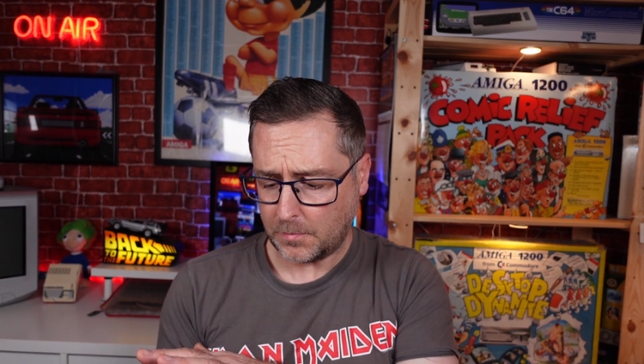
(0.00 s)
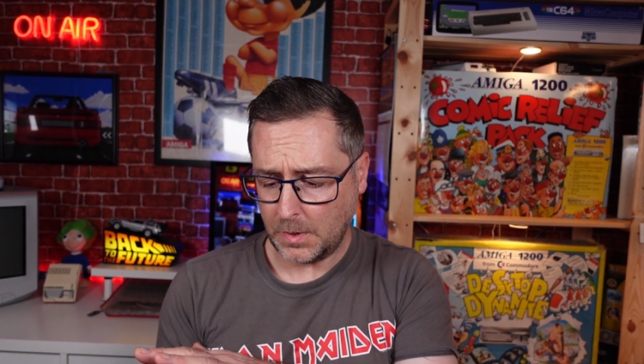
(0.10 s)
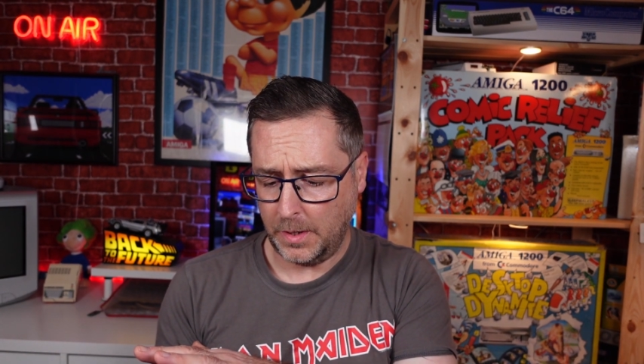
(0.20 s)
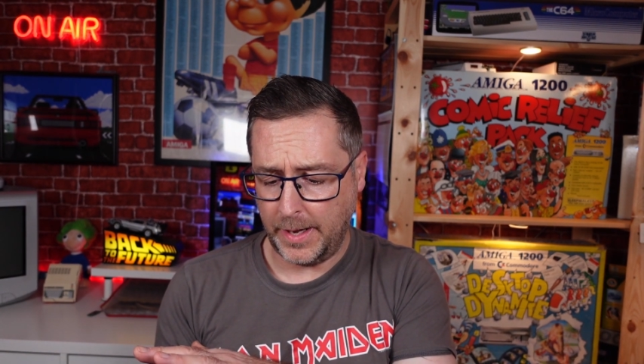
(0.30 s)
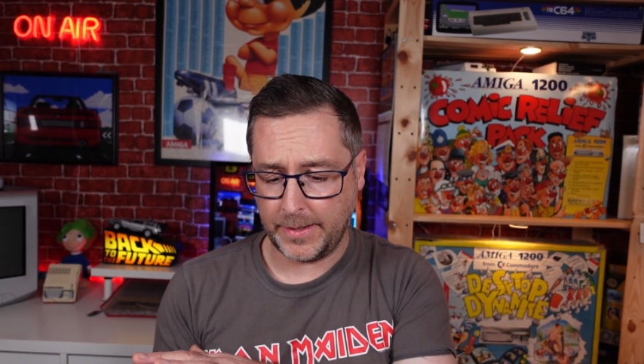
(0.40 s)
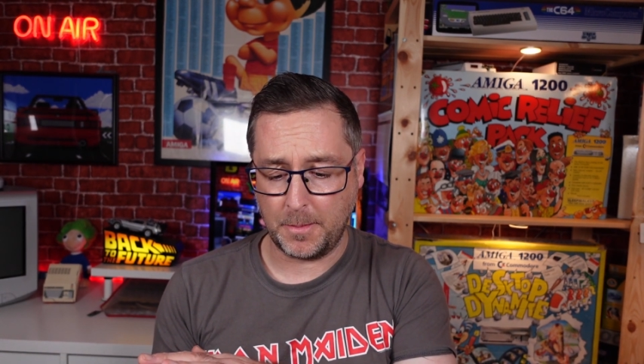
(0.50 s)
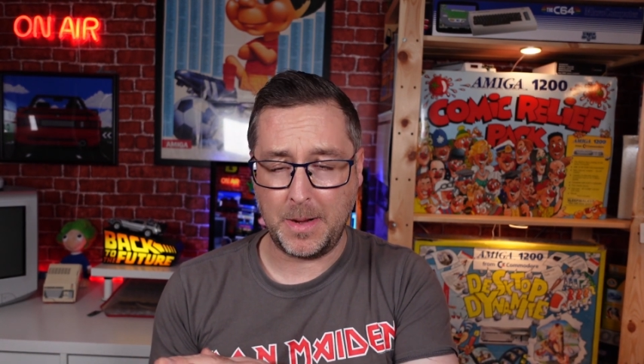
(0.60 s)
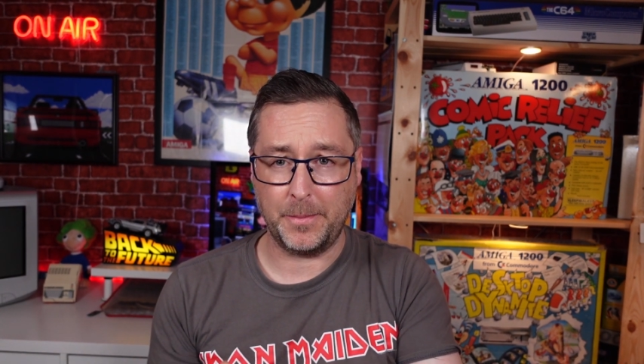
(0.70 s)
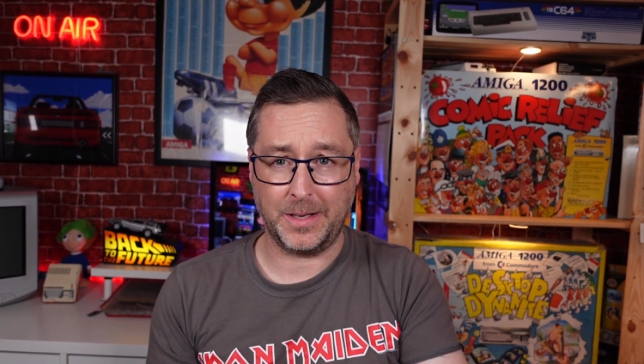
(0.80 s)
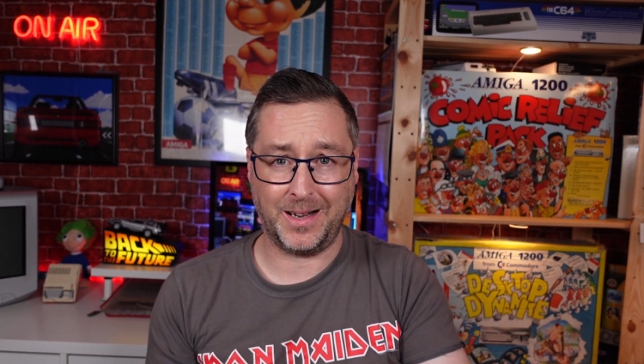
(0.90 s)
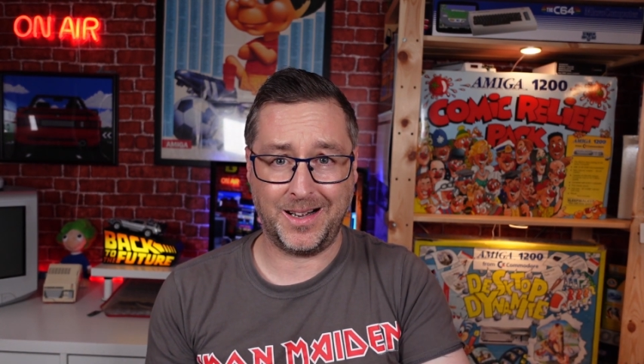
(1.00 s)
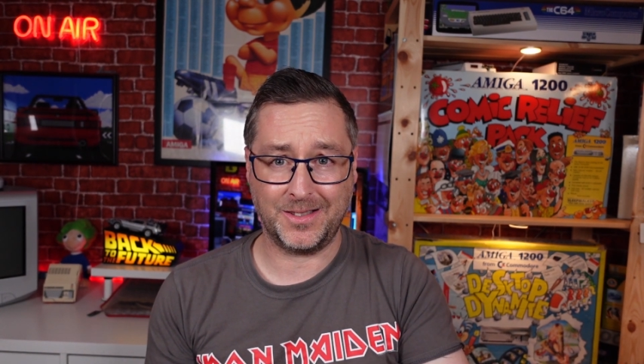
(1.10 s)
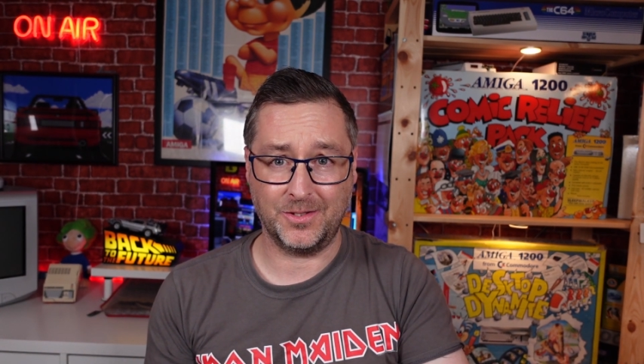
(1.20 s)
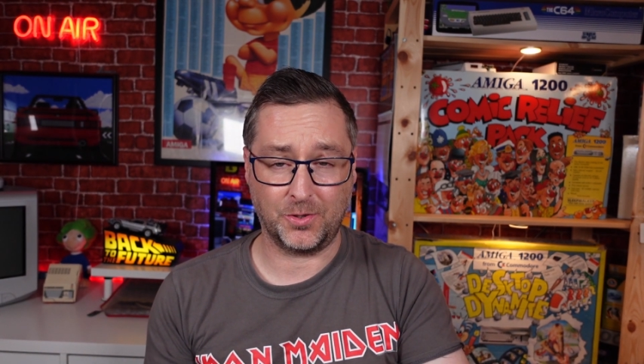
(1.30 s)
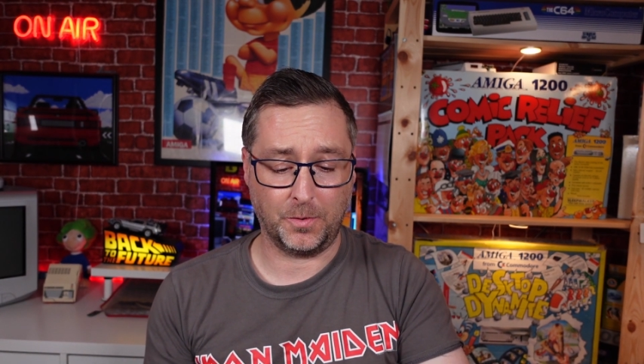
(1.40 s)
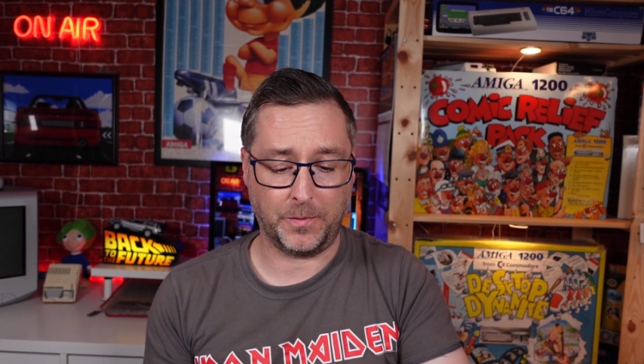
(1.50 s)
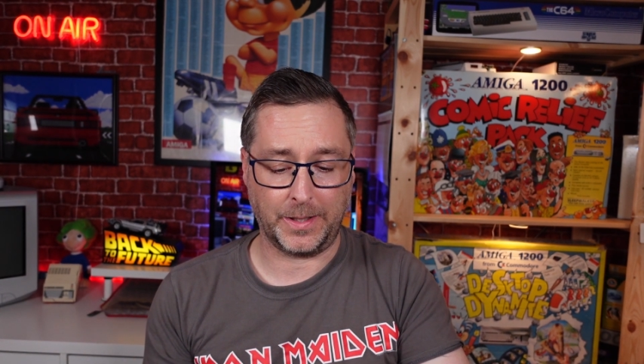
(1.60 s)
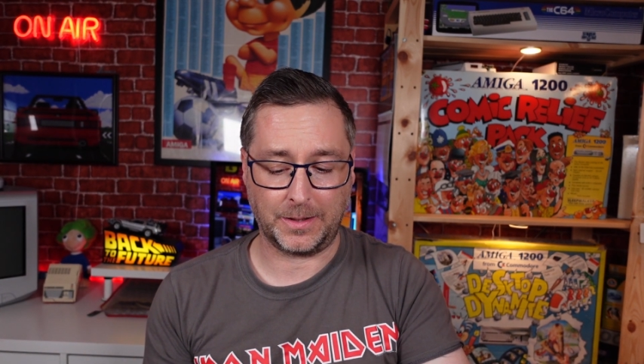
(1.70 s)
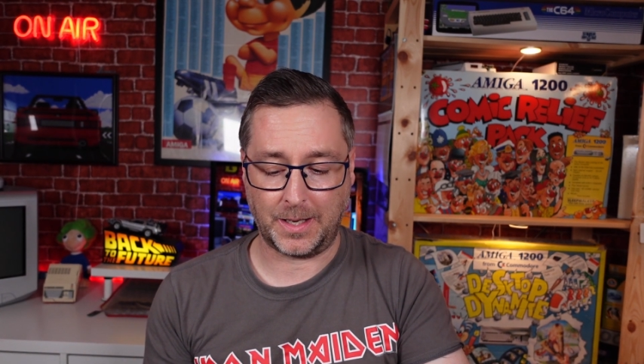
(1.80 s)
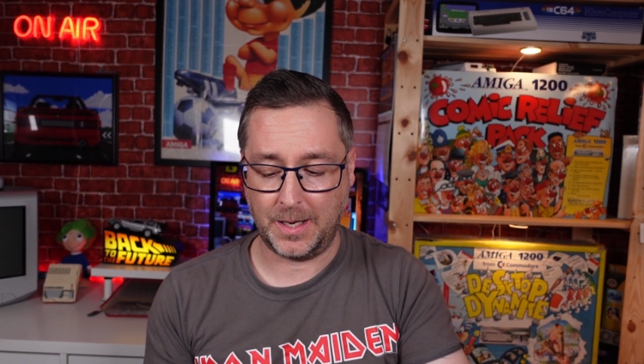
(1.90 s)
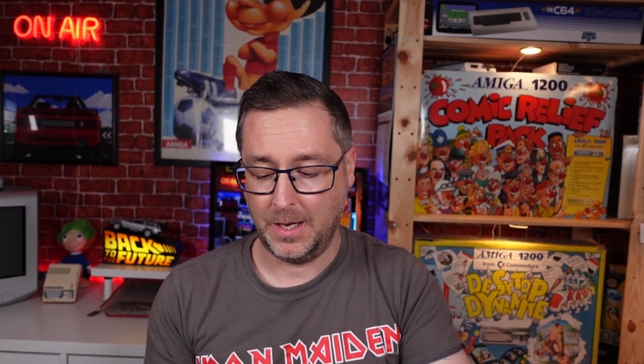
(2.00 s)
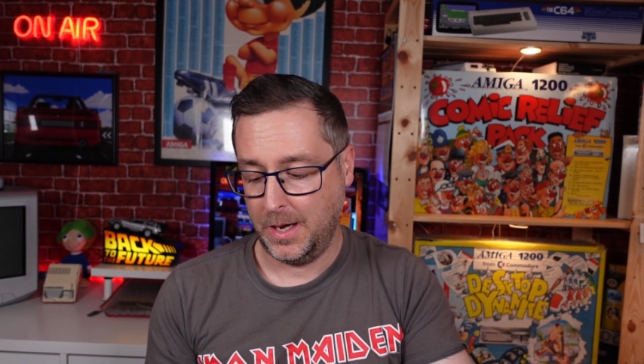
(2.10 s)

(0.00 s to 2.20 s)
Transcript: the memory cards and stuff like that?